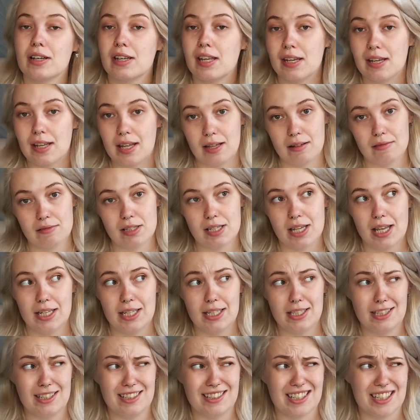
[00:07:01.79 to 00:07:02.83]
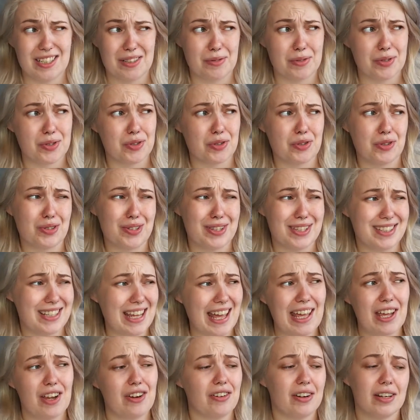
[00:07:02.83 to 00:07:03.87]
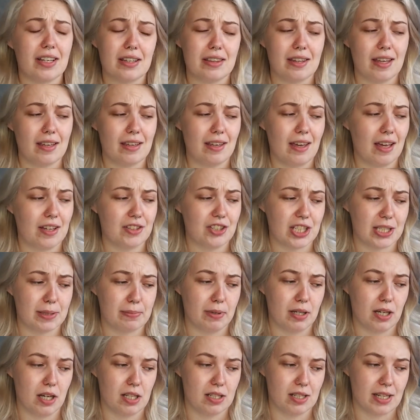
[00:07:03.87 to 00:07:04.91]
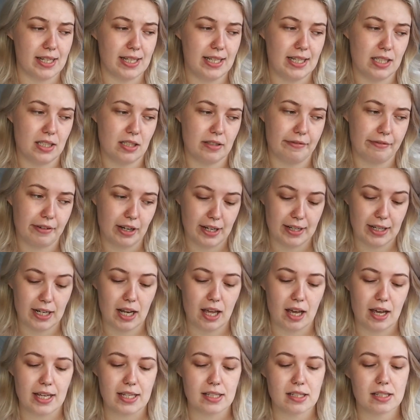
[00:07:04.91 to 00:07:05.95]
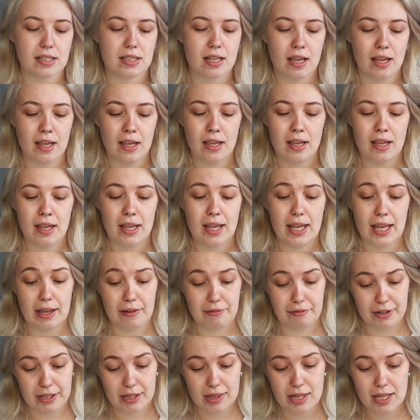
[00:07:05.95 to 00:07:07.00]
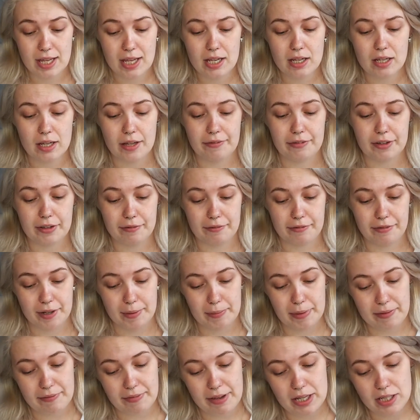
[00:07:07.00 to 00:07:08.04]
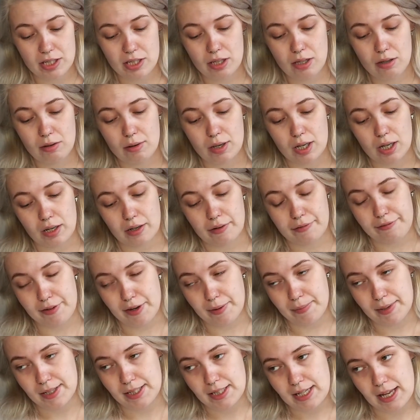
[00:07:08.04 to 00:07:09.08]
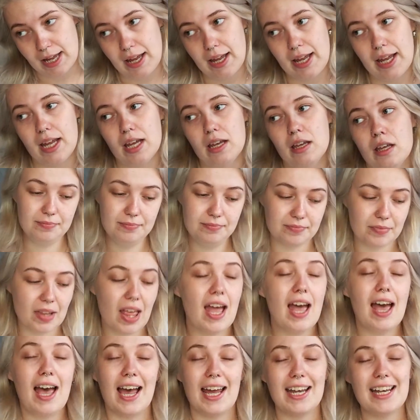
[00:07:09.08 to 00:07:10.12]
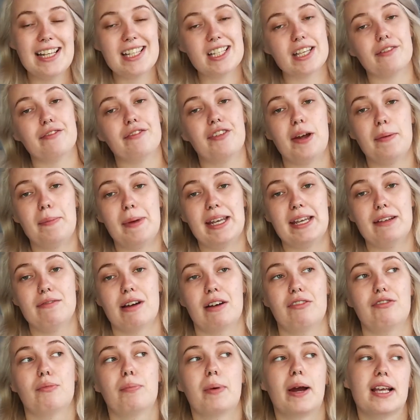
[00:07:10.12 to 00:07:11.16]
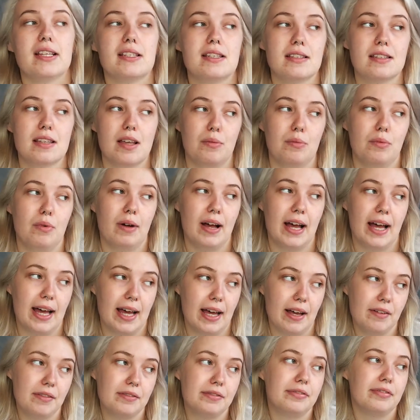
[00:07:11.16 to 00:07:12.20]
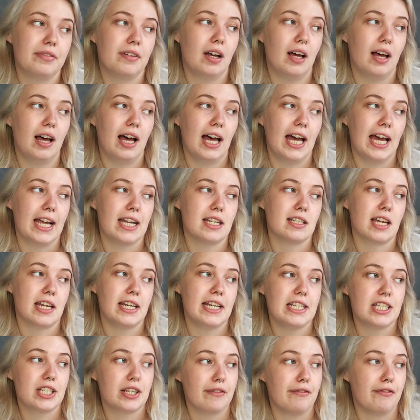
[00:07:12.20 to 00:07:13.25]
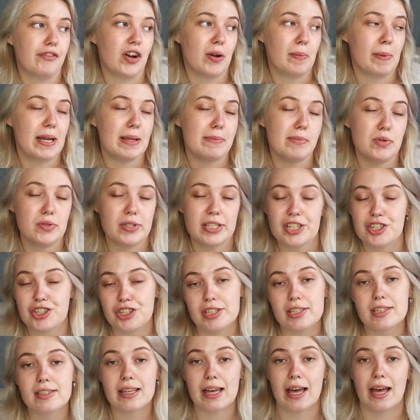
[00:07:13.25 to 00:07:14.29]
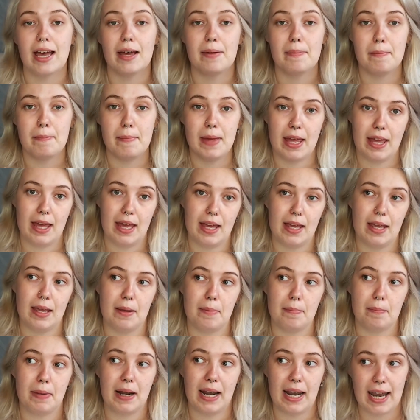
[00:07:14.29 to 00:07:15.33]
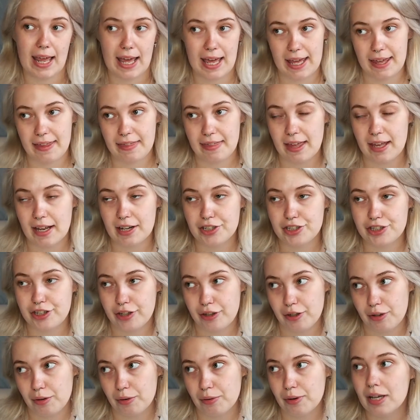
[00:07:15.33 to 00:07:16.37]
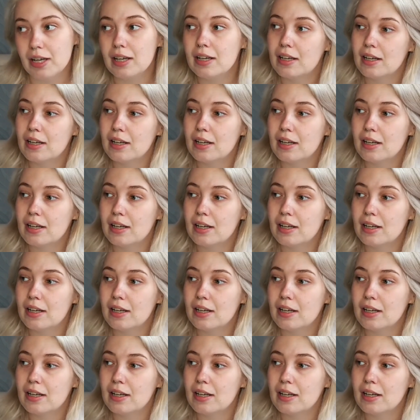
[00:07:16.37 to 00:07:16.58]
going to announce any details or the date or anything yet, just because I need to finalise everything. I've confirmed the venue and confirmed the date. I need to confirm any raffle prizes that we'll have. And I need to confirm any musicians that may play there too.